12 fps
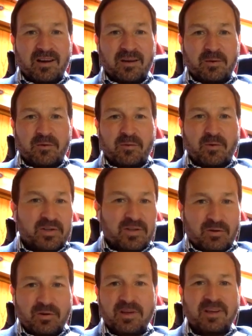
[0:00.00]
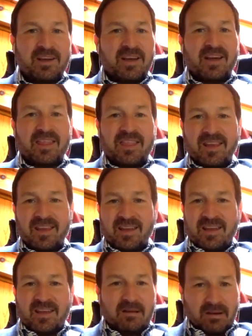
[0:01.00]
you've already started, I think,
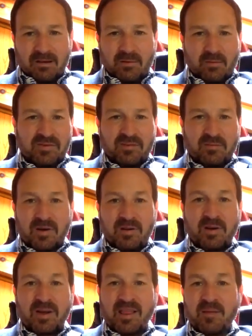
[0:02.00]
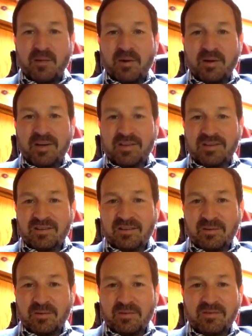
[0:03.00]
with some other collaborations in
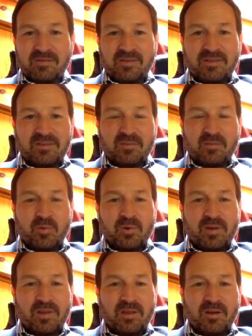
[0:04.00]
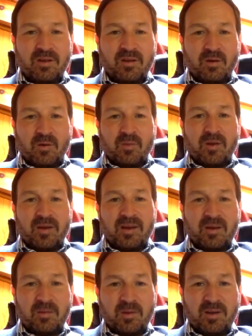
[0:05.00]
terms of supporting the Obyte
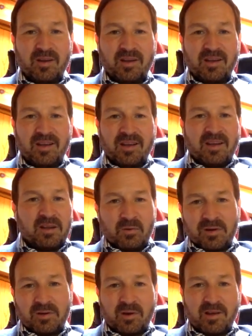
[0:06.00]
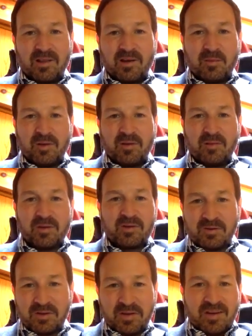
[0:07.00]
community. You want to talk a little bit
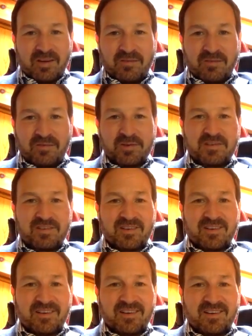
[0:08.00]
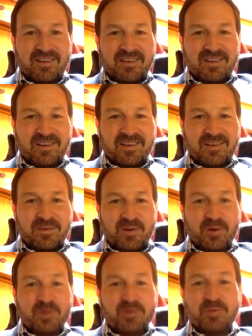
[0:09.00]
about your first
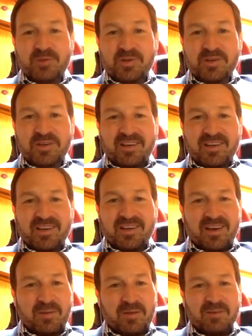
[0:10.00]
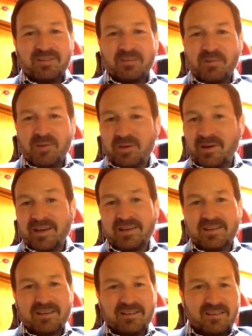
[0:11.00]
contribution and maybe some other
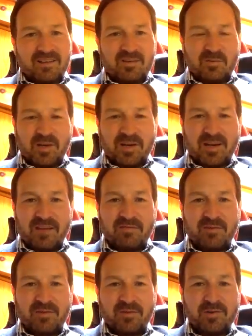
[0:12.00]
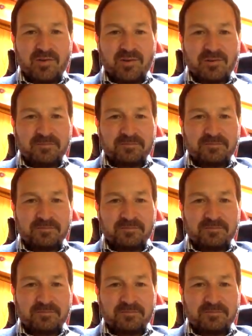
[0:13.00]
ideas that you might have for the future?